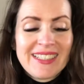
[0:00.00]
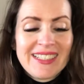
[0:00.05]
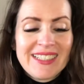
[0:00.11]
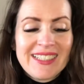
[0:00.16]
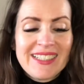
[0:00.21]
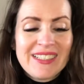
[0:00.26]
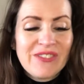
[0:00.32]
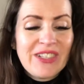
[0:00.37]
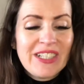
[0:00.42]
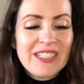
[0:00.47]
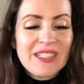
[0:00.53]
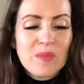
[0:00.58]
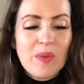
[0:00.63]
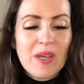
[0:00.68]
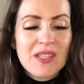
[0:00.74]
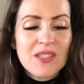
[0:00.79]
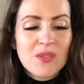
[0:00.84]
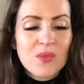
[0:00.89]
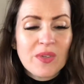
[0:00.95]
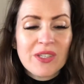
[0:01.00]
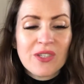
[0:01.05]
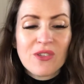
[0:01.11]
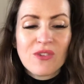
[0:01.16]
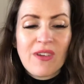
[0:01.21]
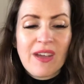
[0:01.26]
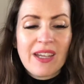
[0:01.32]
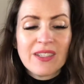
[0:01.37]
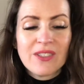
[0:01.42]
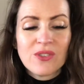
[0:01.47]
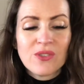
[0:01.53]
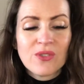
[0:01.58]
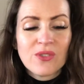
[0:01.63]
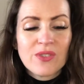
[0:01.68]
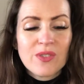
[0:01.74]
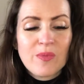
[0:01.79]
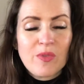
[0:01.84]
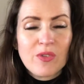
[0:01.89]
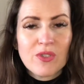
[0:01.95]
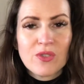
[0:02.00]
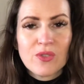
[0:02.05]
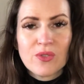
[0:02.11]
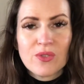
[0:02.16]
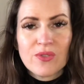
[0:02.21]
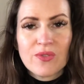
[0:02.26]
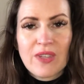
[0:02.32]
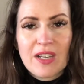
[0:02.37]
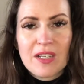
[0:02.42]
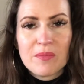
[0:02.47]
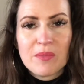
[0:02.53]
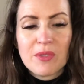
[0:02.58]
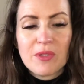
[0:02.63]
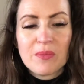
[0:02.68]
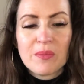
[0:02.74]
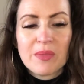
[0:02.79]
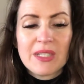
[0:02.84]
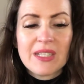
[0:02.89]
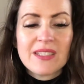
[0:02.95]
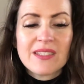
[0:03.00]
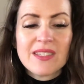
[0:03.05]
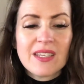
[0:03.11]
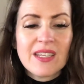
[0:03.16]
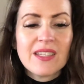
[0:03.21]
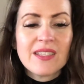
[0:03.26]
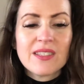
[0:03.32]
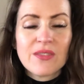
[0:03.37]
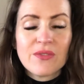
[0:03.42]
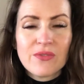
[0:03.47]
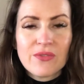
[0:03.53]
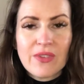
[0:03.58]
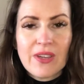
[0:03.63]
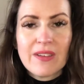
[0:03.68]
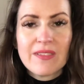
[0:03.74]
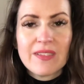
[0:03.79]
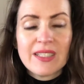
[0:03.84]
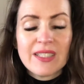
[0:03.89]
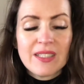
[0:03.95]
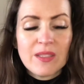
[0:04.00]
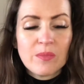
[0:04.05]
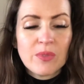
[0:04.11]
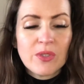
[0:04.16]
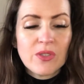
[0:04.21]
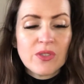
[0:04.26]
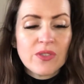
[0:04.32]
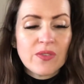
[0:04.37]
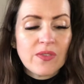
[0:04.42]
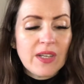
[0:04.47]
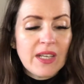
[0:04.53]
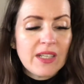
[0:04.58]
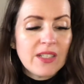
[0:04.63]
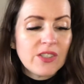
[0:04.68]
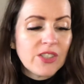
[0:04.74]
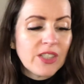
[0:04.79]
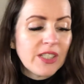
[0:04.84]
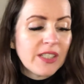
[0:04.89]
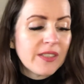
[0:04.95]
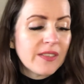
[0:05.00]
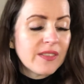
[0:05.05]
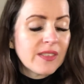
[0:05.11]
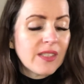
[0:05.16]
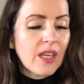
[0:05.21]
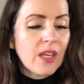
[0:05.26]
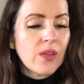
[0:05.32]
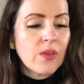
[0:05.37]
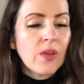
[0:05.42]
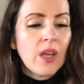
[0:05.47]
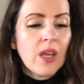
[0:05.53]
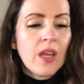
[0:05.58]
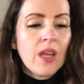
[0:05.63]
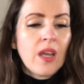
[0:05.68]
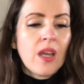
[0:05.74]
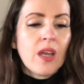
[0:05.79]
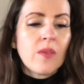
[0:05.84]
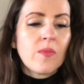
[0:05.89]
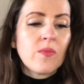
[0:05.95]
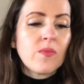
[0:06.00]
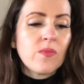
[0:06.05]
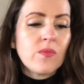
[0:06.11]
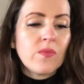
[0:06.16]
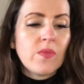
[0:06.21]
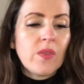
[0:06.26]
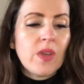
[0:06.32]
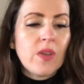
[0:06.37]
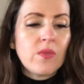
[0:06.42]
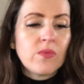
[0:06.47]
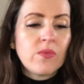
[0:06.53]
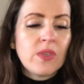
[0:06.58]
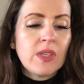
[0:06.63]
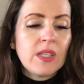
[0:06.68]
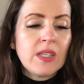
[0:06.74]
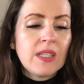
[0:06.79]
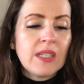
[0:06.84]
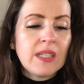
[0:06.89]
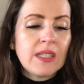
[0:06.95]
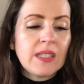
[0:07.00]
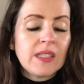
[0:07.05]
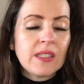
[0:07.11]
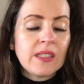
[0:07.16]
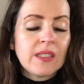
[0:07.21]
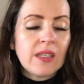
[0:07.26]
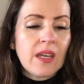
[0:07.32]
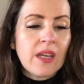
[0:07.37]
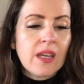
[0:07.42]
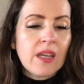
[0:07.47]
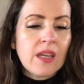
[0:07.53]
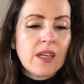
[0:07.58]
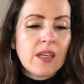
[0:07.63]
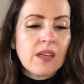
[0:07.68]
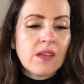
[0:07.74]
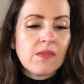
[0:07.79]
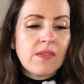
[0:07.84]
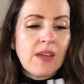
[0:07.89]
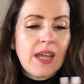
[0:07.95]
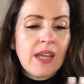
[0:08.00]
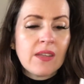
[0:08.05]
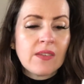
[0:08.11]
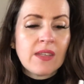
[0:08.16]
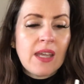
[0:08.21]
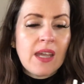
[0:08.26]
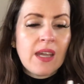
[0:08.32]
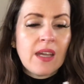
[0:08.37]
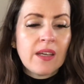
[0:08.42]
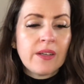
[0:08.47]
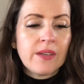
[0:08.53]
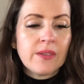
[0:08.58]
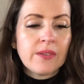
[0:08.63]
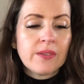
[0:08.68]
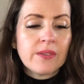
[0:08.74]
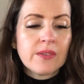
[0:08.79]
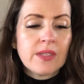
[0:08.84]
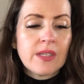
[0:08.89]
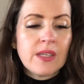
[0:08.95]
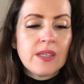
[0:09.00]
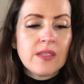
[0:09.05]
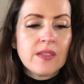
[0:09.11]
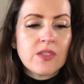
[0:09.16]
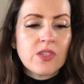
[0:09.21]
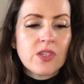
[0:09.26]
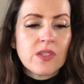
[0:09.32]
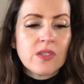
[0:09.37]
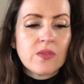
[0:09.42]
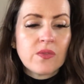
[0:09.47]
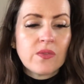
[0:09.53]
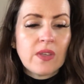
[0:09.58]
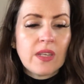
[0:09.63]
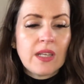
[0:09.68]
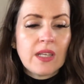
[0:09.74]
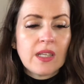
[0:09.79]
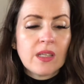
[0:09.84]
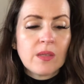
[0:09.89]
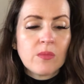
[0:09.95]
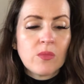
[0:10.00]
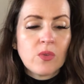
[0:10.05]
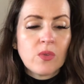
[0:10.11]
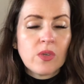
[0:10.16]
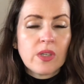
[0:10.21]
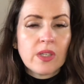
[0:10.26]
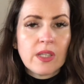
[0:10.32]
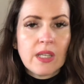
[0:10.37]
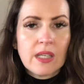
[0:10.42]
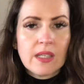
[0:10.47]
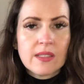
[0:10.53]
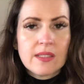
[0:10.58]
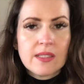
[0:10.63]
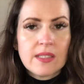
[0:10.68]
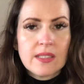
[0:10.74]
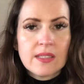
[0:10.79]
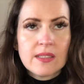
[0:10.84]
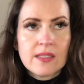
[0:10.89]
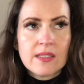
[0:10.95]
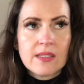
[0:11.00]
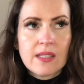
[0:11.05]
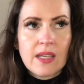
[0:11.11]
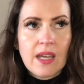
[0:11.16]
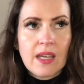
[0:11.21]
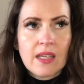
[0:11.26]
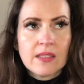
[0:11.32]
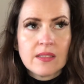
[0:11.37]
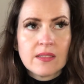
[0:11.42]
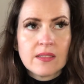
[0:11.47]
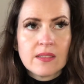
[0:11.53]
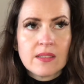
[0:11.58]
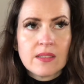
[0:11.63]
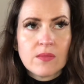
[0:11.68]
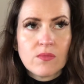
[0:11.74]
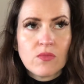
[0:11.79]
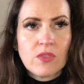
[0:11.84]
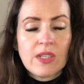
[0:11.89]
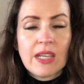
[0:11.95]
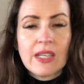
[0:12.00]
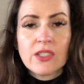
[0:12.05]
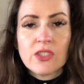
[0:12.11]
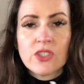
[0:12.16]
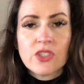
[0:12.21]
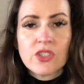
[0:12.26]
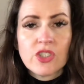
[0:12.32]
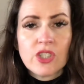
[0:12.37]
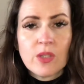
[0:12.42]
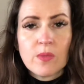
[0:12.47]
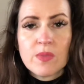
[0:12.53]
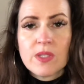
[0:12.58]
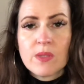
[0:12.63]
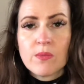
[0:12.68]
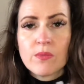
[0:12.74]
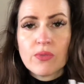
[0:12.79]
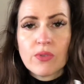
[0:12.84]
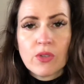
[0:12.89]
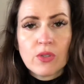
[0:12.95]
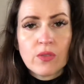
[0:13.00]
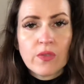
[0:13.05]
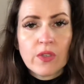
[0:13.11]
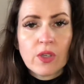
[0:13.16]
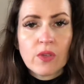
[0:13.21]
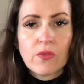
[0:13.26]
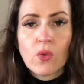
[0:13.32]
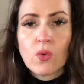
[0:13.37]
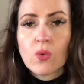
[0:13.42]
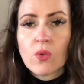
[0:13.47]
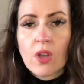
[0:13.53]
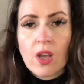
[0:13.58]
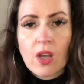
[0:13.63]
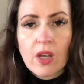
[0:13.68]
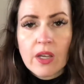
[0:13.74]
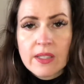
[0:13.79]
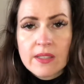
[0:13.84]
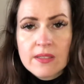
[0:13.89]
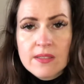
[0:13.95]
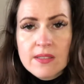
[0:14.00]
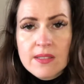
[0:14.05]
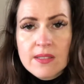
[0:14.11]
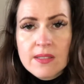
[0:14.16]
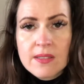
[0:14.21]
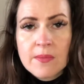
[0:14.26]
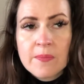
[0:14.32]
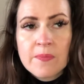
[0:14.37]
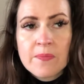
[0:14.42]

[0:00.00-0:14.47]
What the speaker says: it really depends where you're at in your spiritual development, but it's a very beautiful energy. So really, around now, it's just feeling more connected and relationships improving of all kinds,